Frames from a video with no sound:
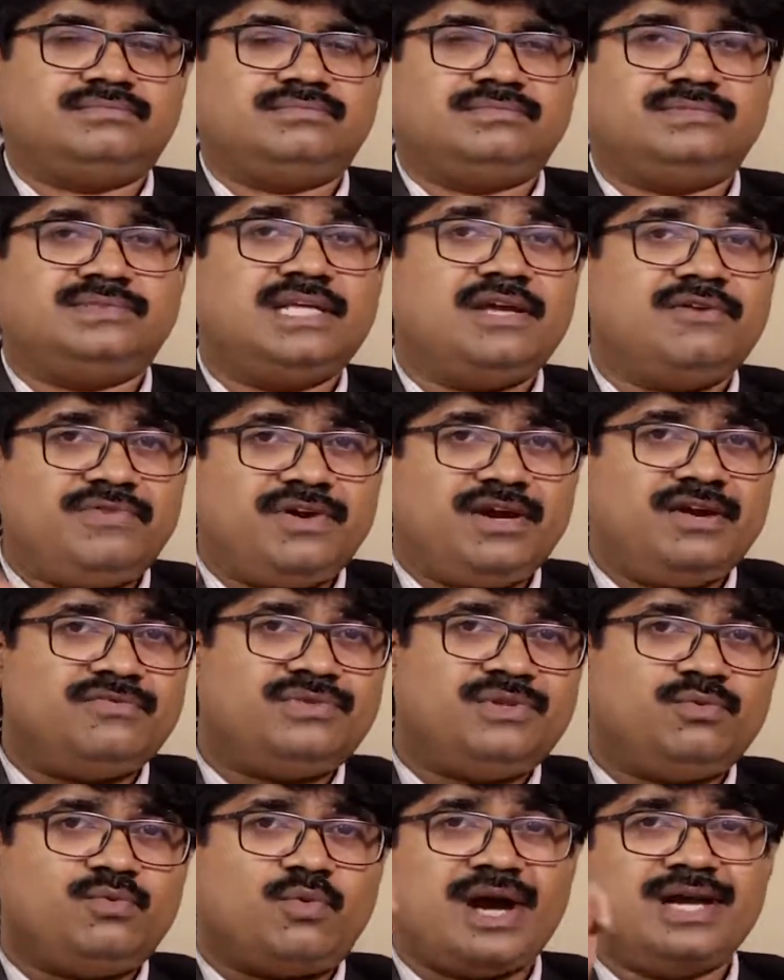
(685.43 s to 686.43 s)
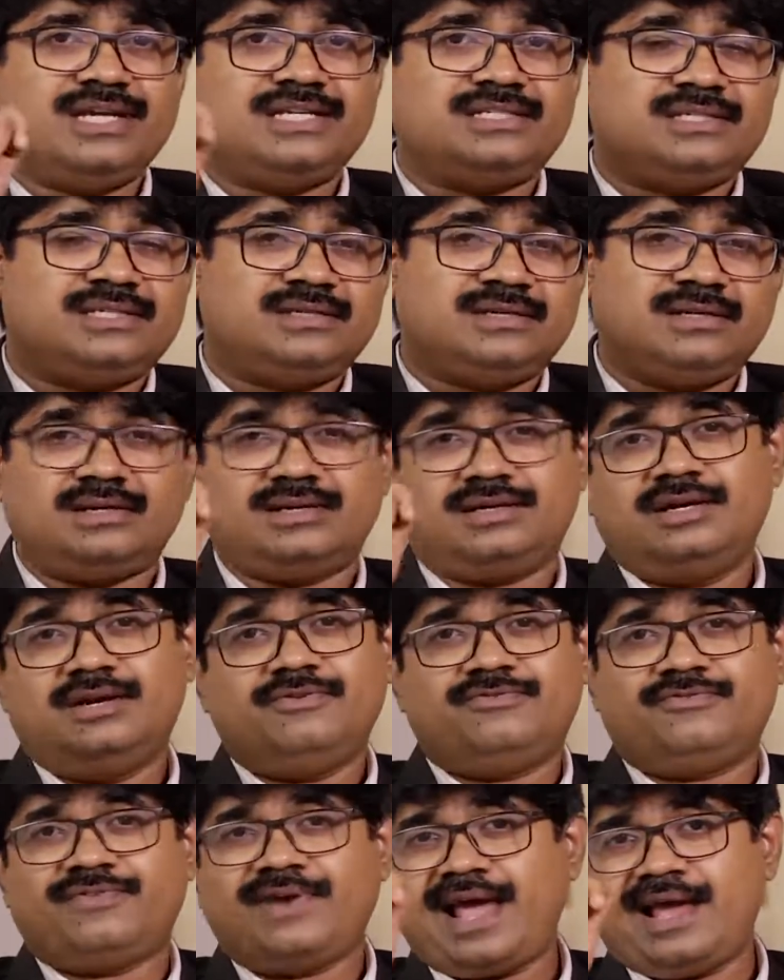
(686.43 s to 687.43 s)
They wave the white
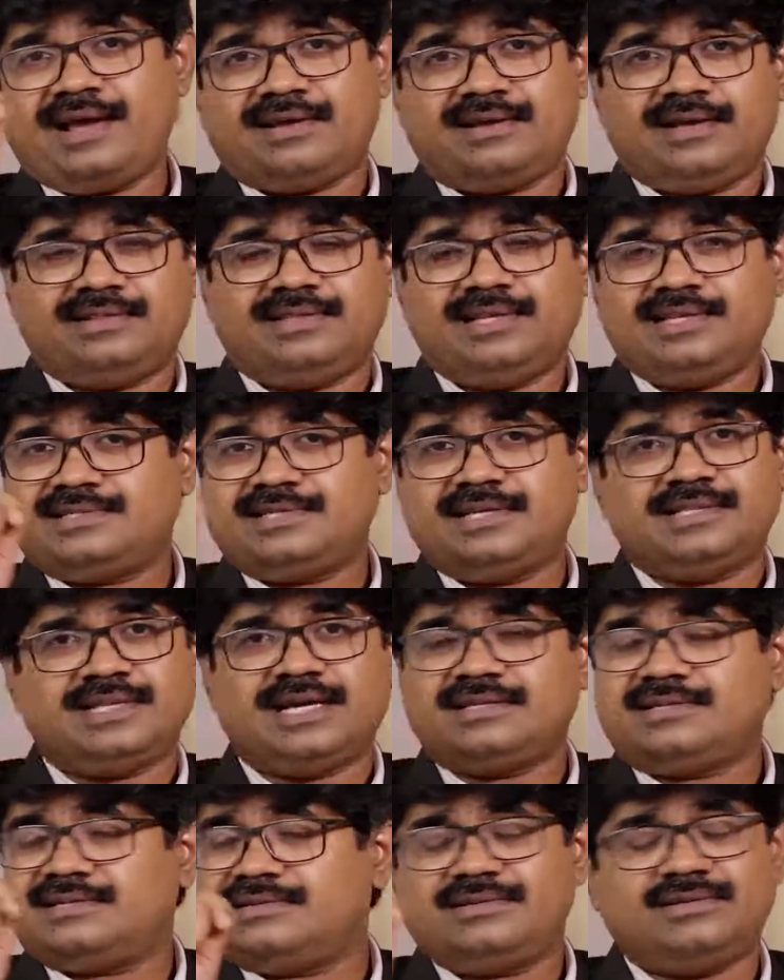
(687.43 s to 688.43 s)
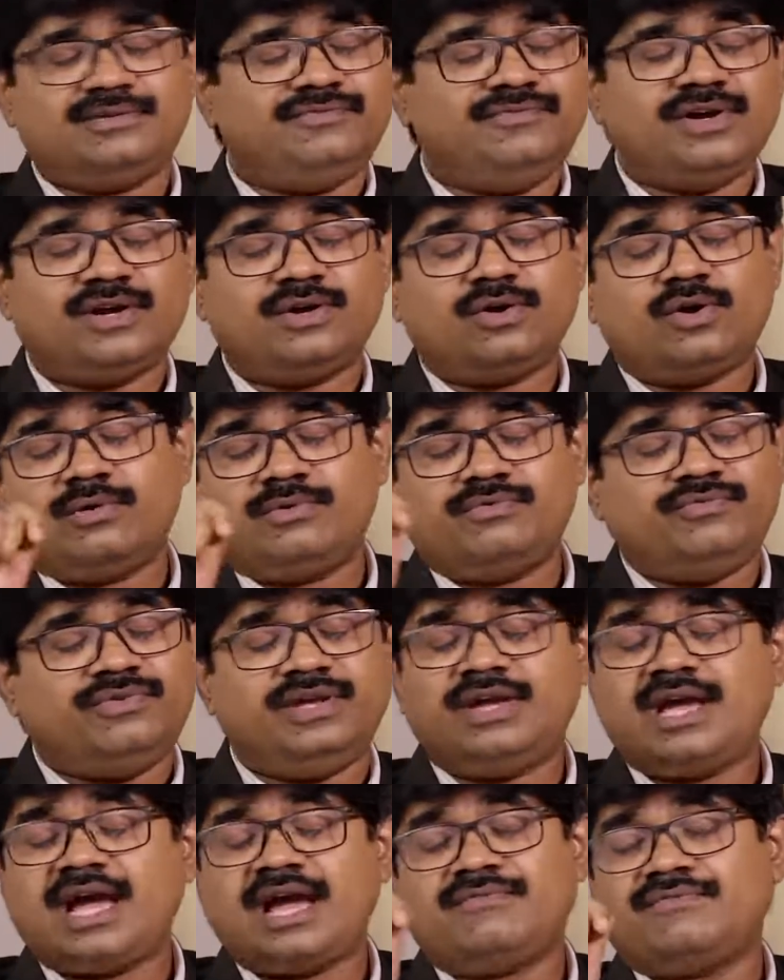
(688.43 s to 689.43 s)
flag and they say that we are
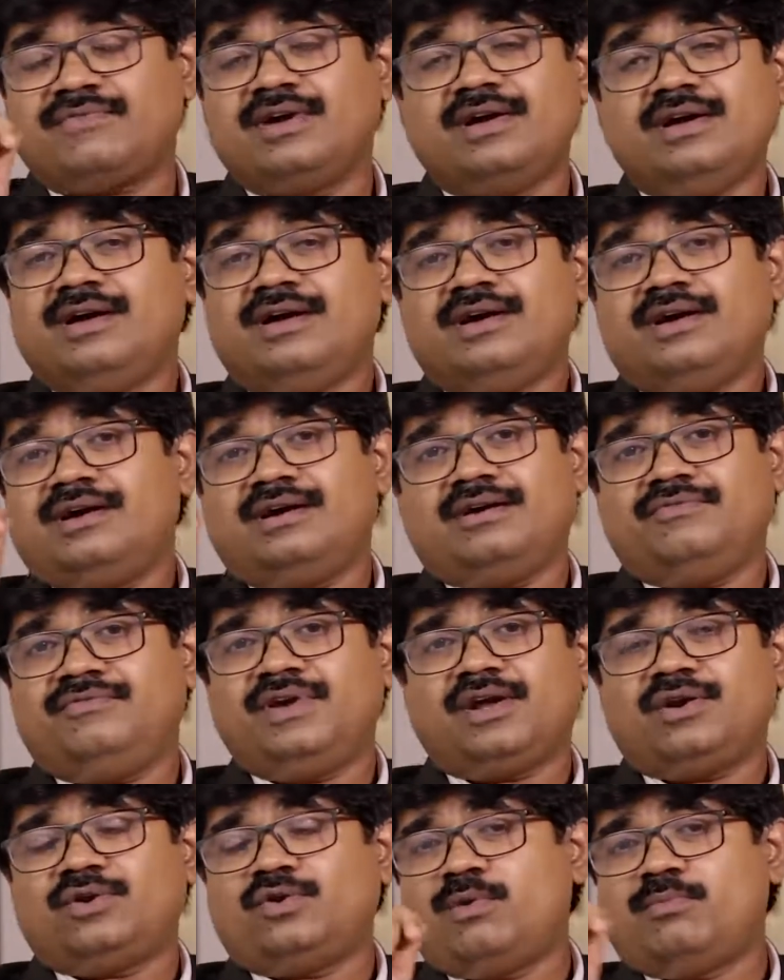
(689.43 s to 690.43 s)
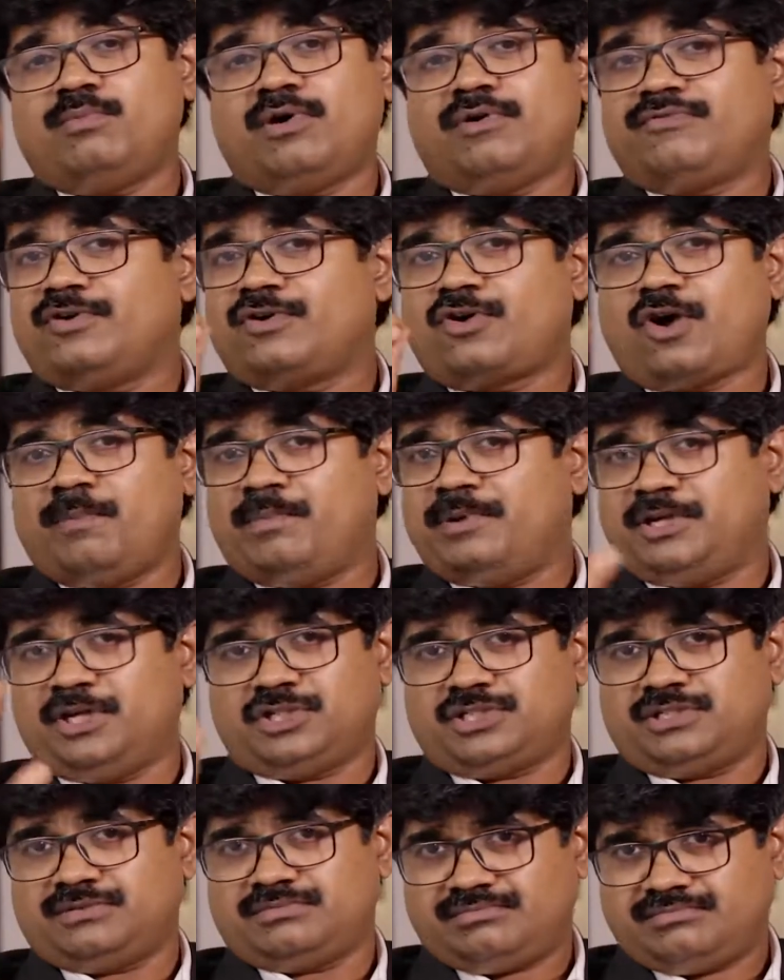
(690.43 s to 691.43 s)
no more for
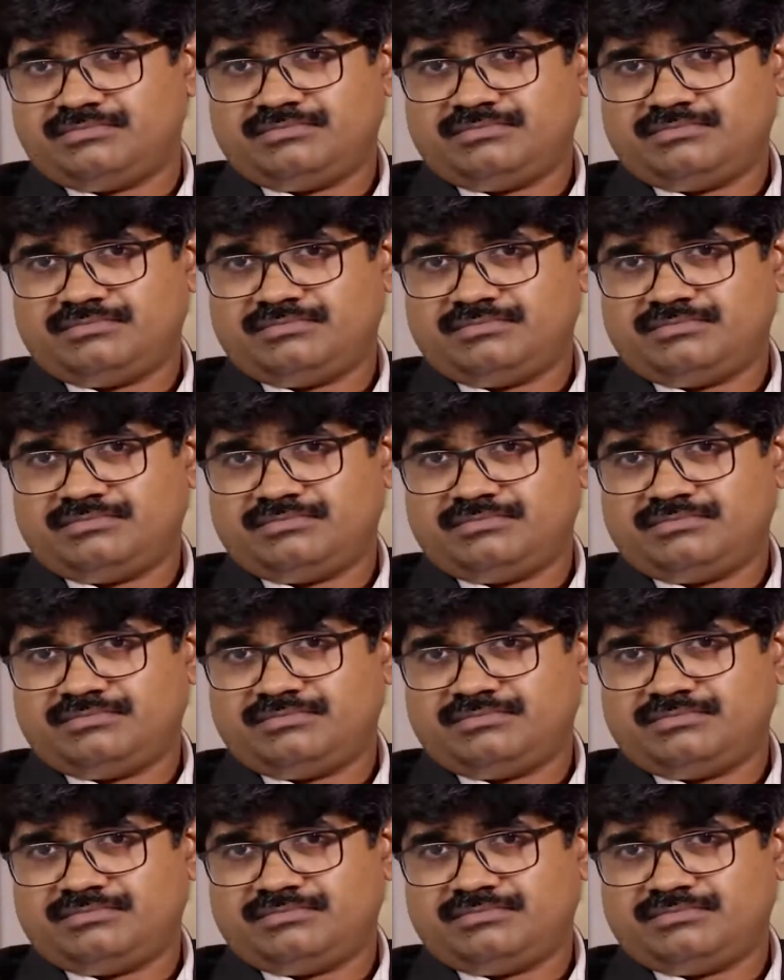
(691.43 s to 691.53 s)
competition.